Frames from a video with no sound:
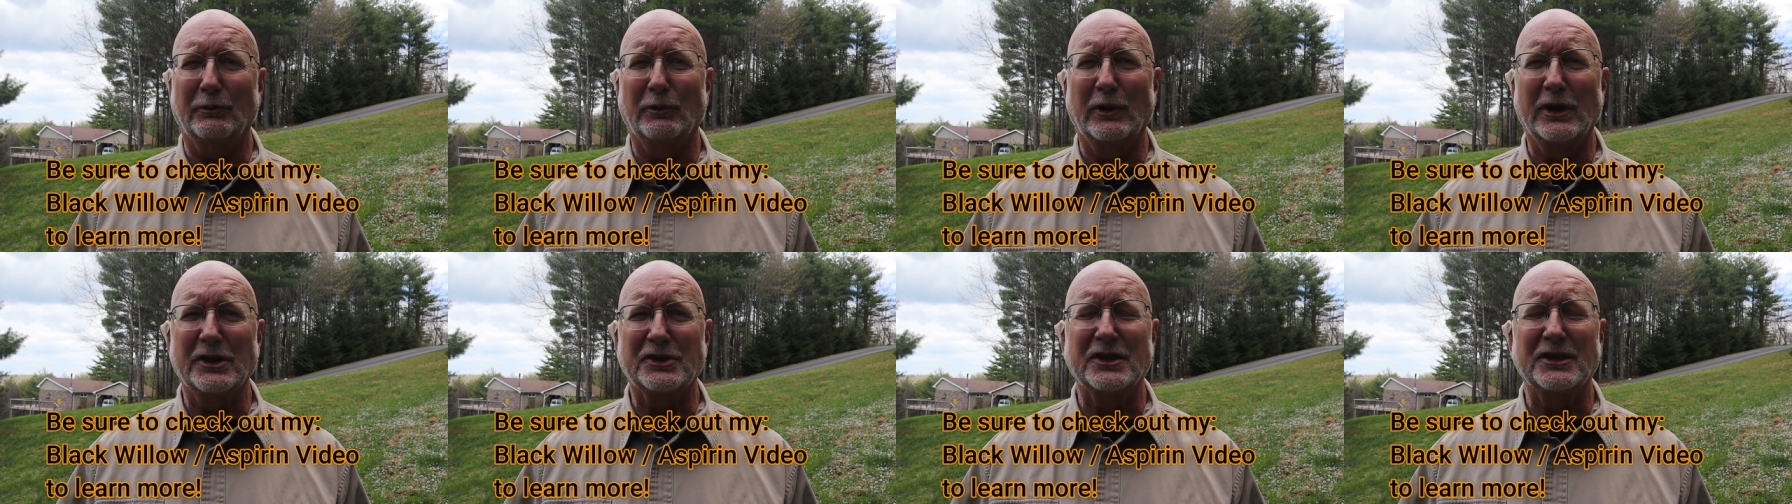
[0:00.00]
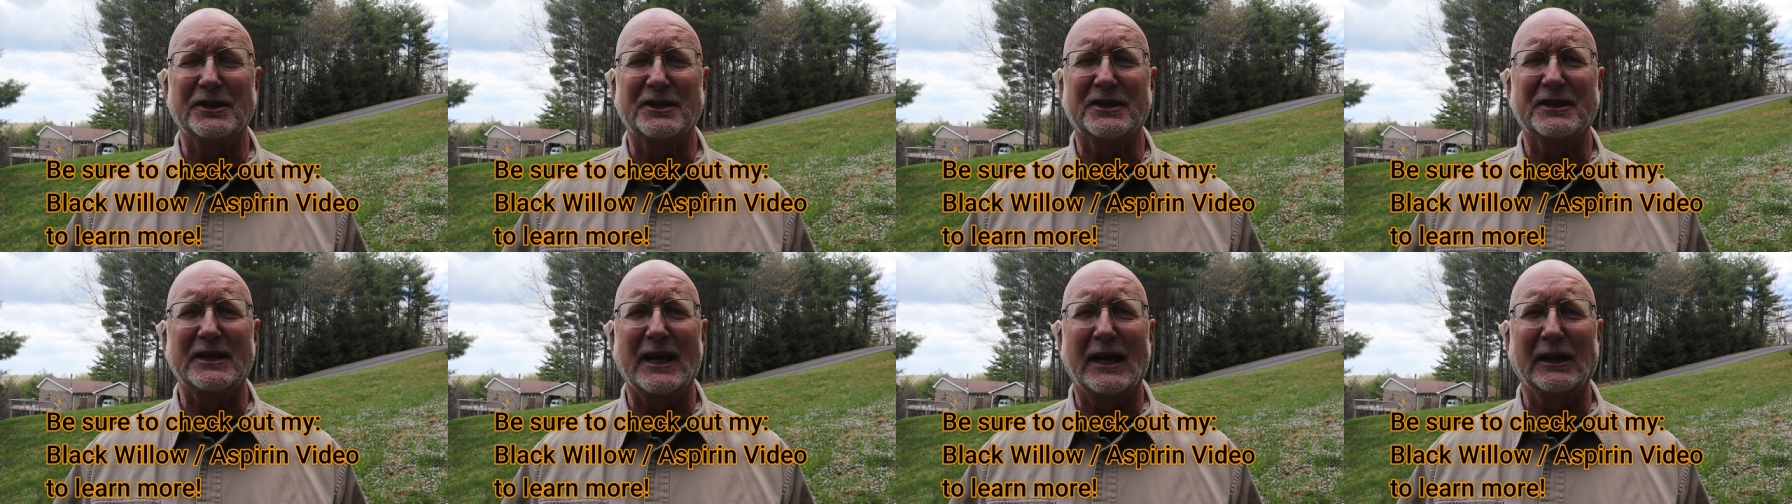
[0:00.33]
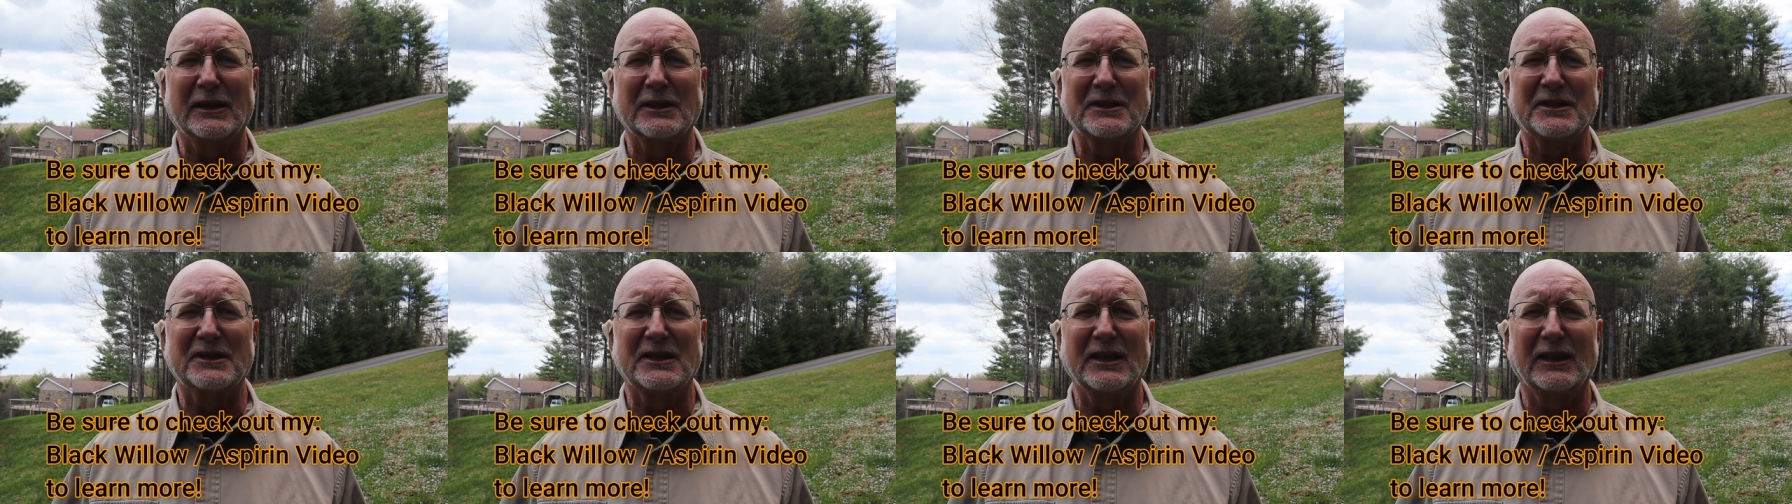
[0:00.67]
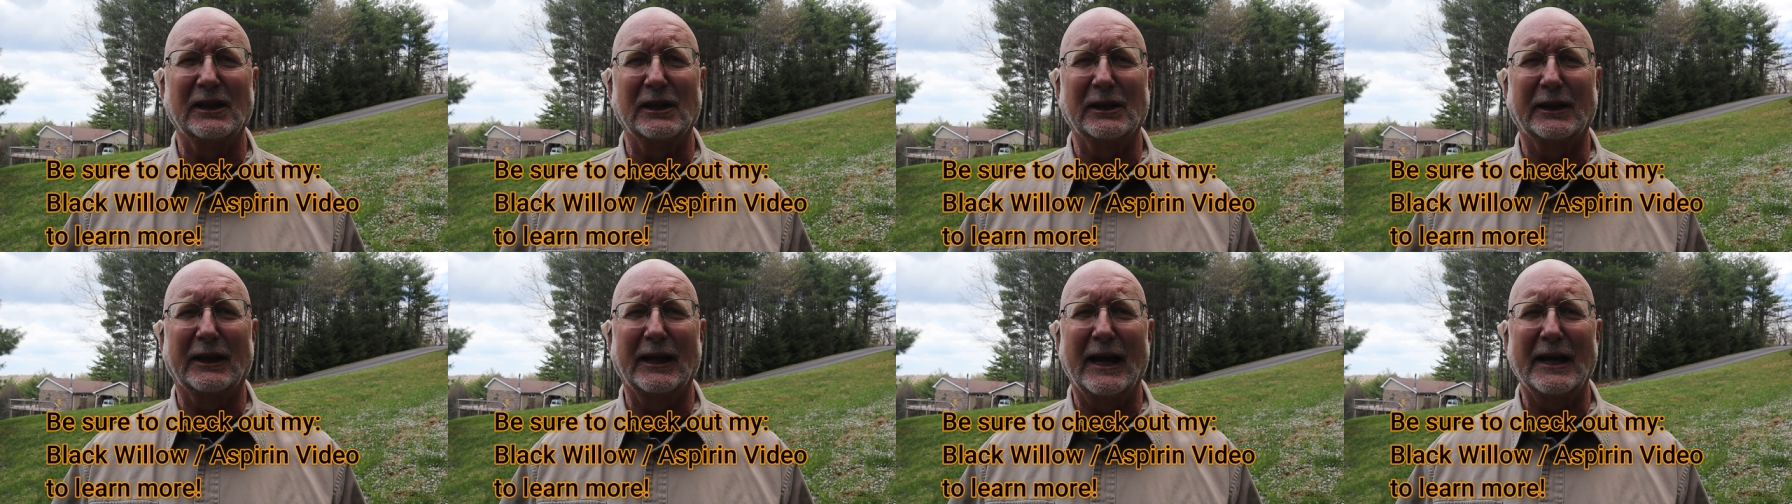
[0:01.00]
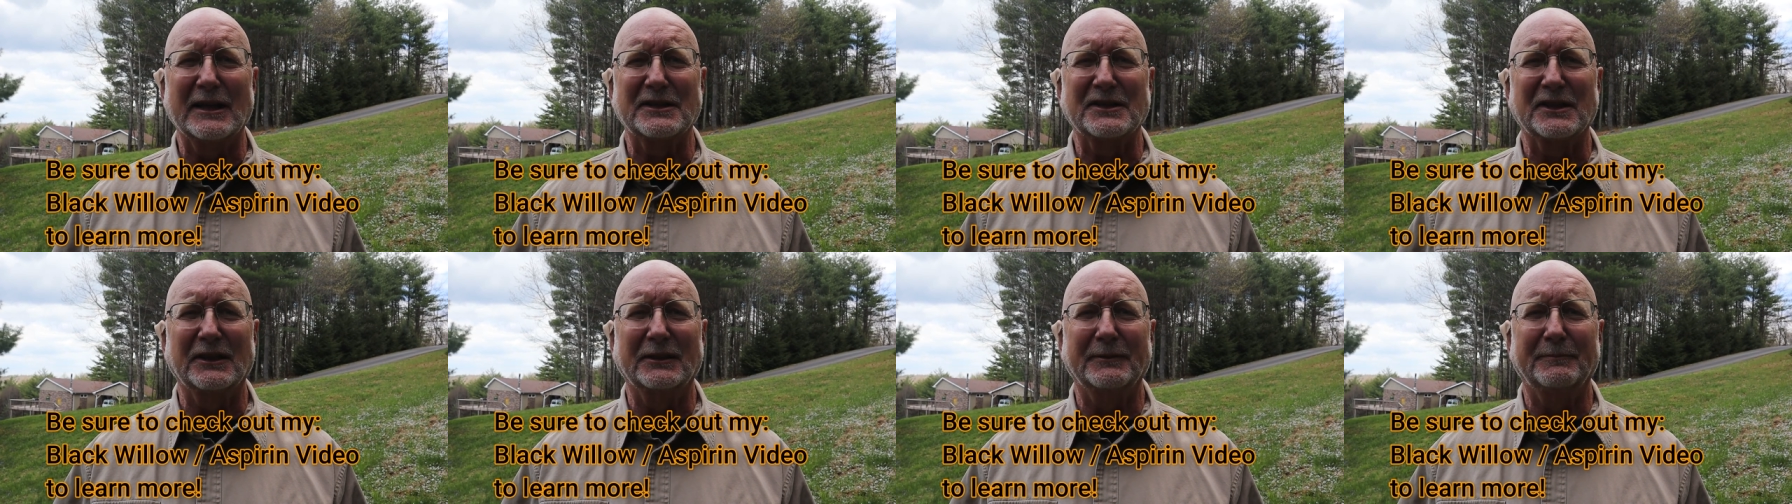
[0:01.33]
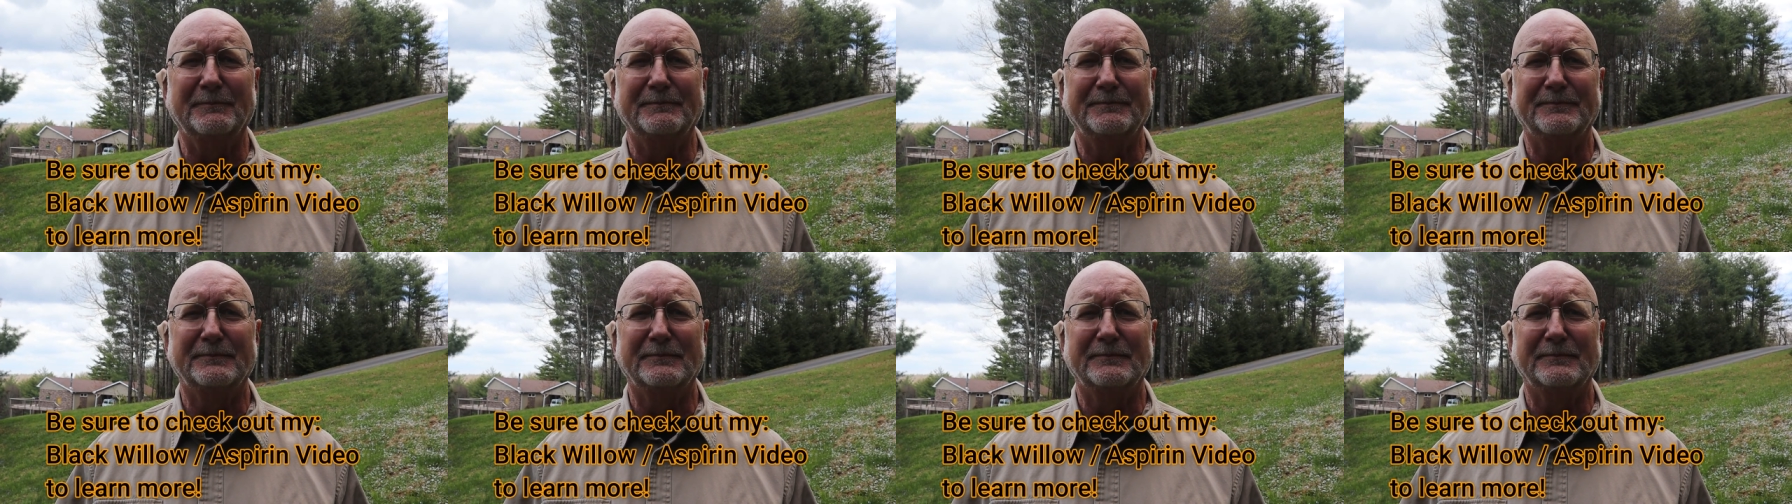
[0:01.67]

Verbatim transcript: rich in salicylic acid.